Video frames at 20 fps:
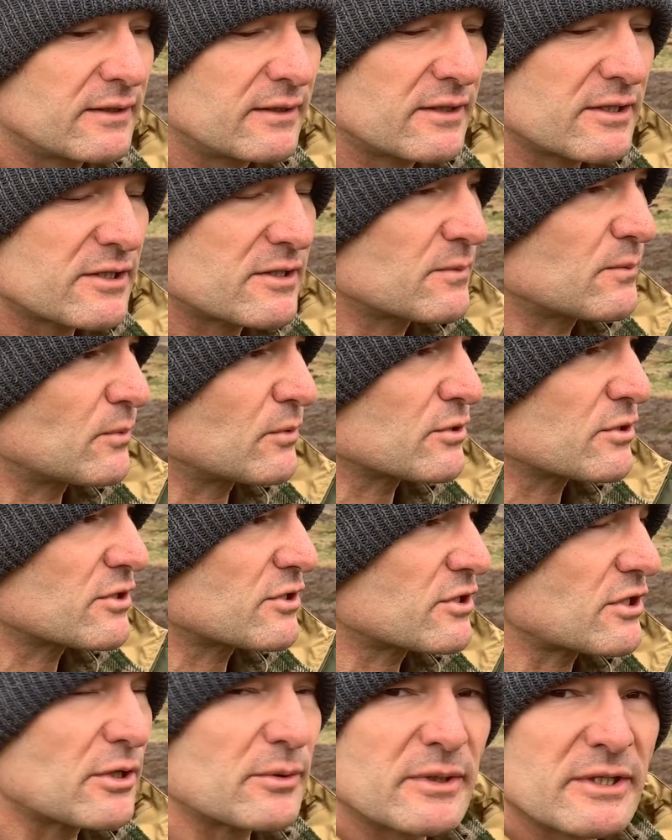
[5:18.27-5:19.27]
this was
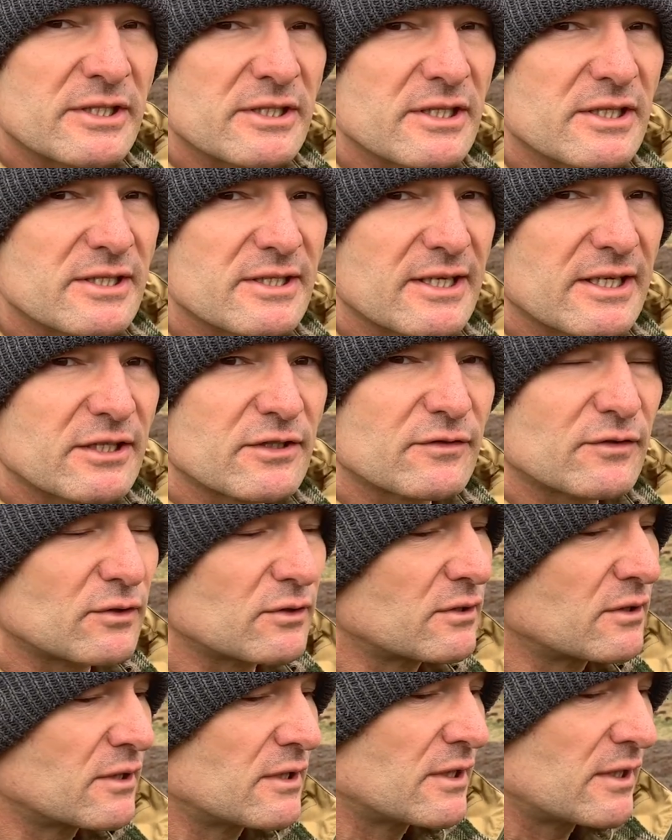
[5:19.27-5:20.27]
so
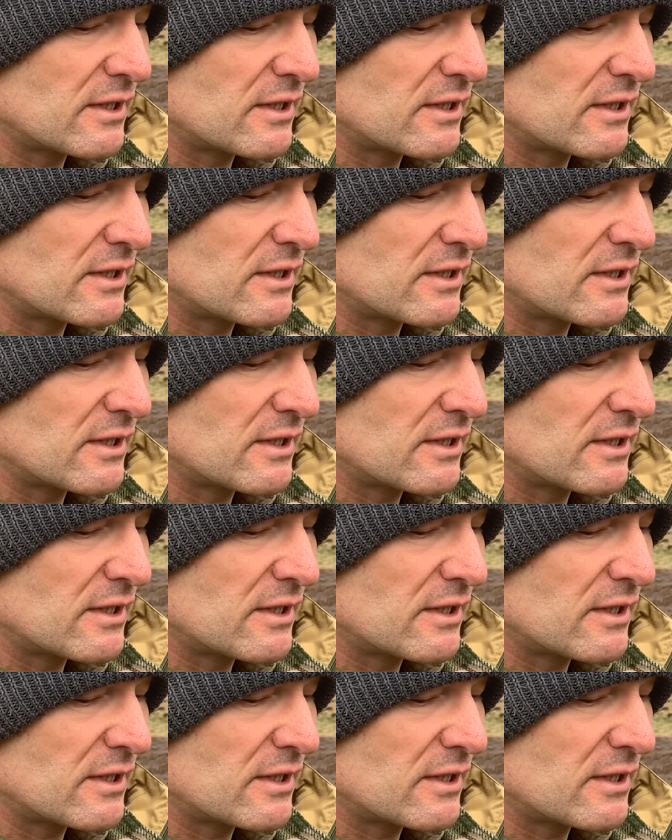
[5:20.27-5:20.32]
unsuccessful.